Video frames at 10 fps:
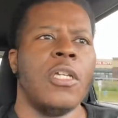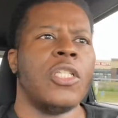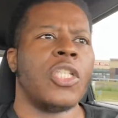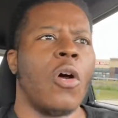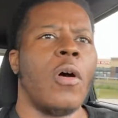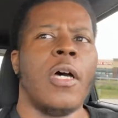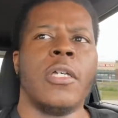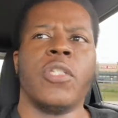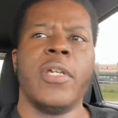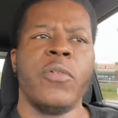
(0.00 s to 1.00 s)
So, uh,
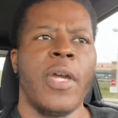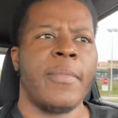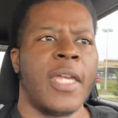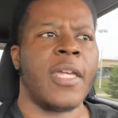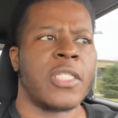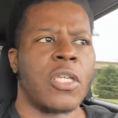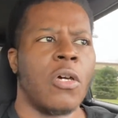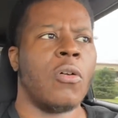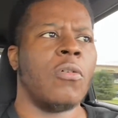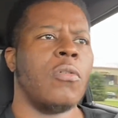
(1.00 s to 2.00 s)
so anyway, man,
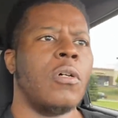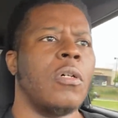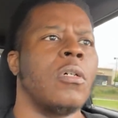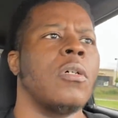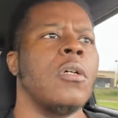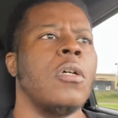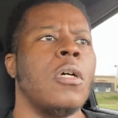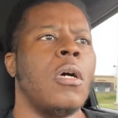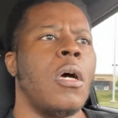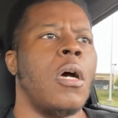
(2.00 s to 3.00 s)
so
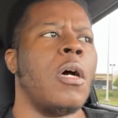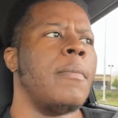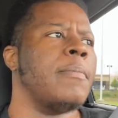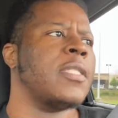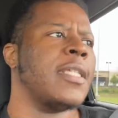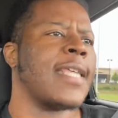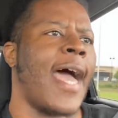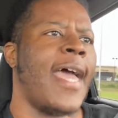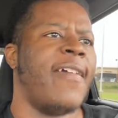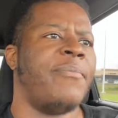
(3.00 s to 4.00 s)
um, since
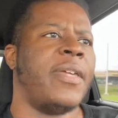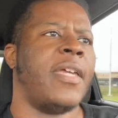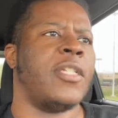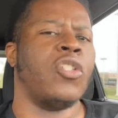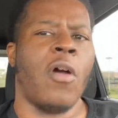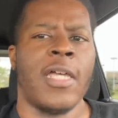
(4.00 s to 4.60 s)
I have been, you know, I